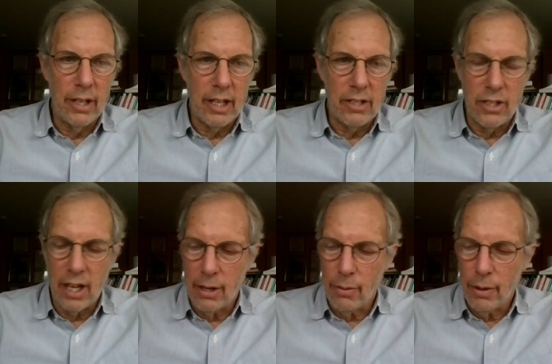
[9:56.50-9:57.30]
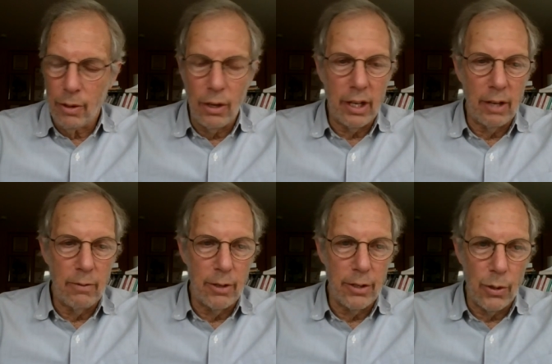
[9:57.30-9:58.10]
that study, we were looking
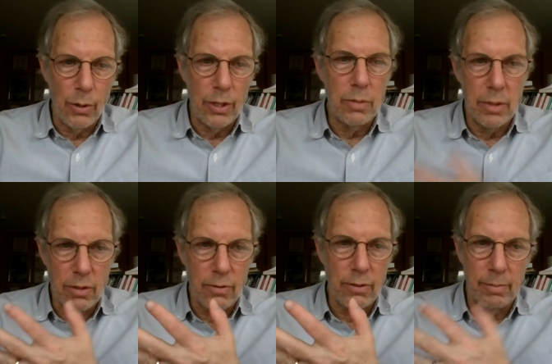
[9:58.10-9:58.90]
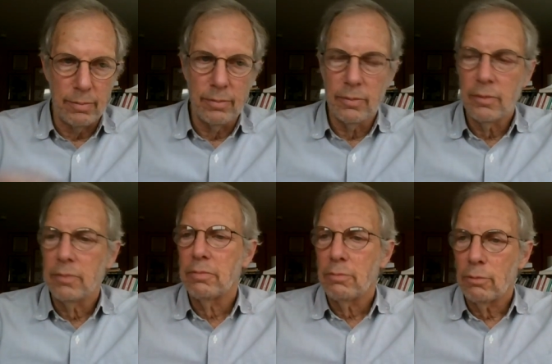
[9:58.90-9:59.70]
for endorsements from
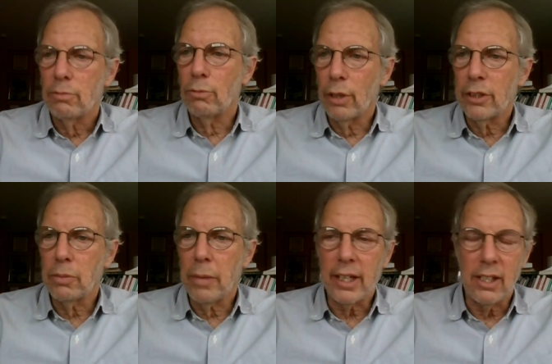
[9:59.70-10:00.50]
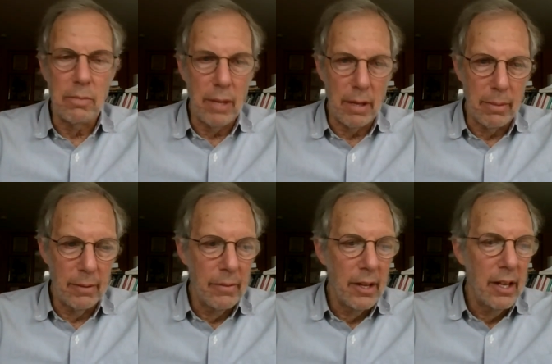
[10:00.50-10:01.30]
respected
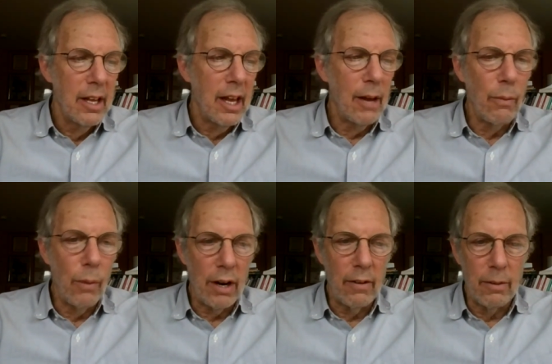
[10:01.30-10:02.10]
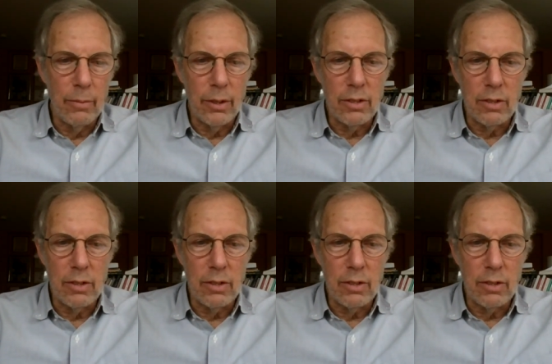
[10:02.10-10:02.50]
people. And one of them was